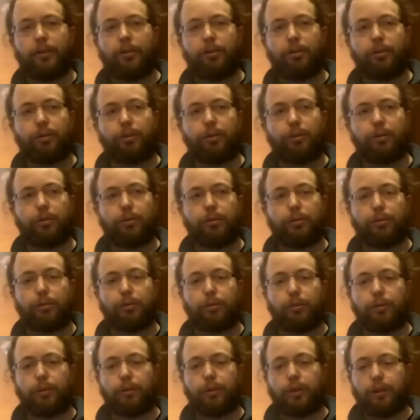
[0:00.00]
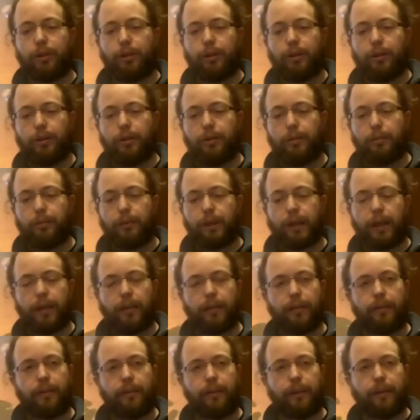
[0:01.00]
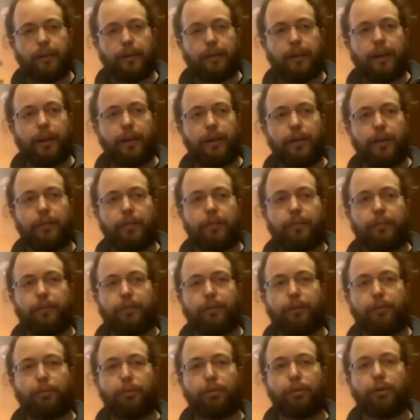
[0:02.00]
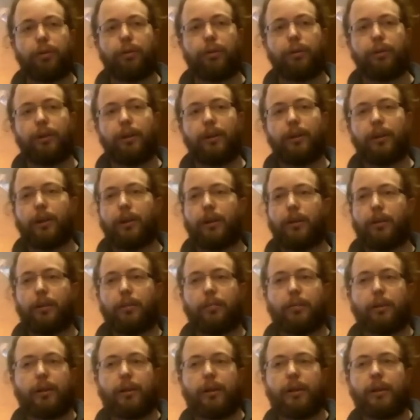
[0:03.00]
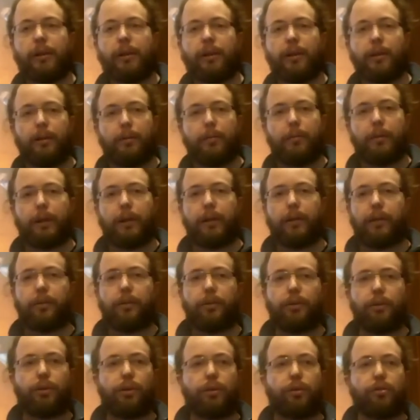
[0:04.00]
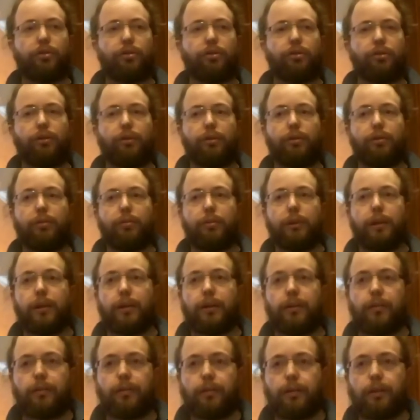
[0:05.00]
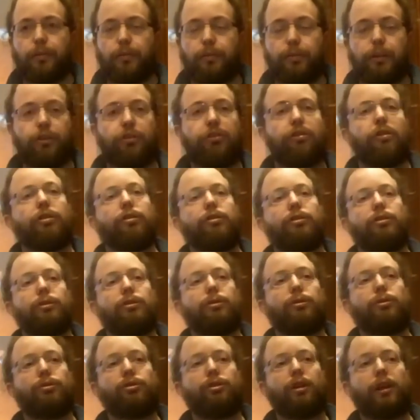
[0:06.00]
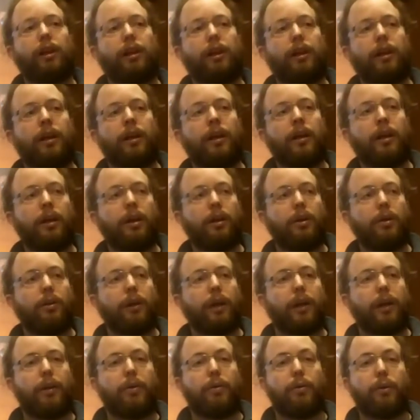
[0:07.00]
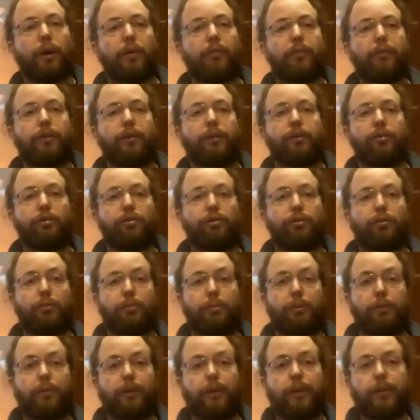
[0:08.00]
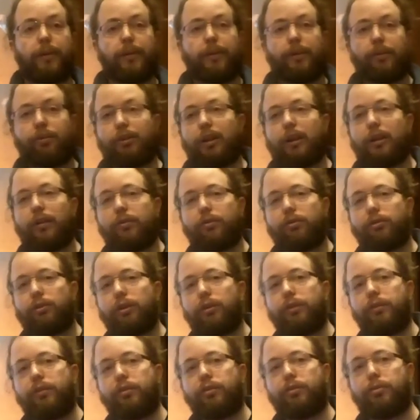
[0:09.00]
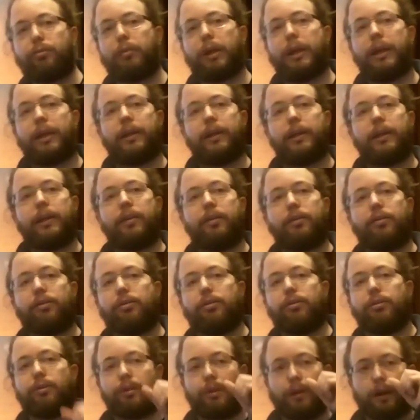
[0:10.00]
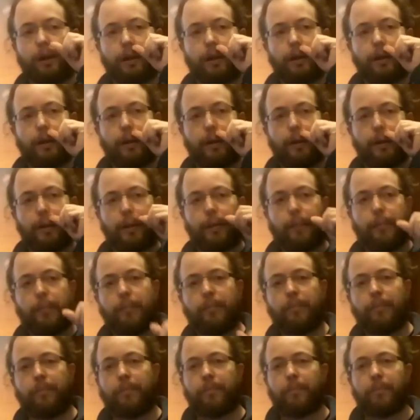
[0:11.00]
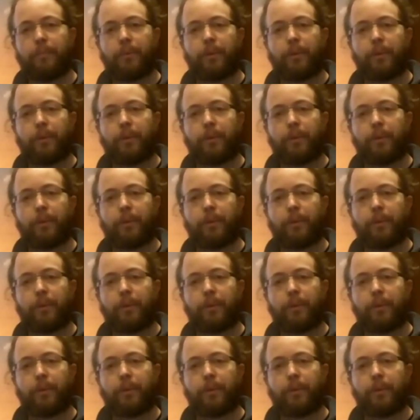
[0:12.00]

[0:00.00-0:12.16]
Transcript: So uh, that that layer of obscurity and anonymity might cause there to be an, a reason to say okay, whoever is providing this kind of service might need to um,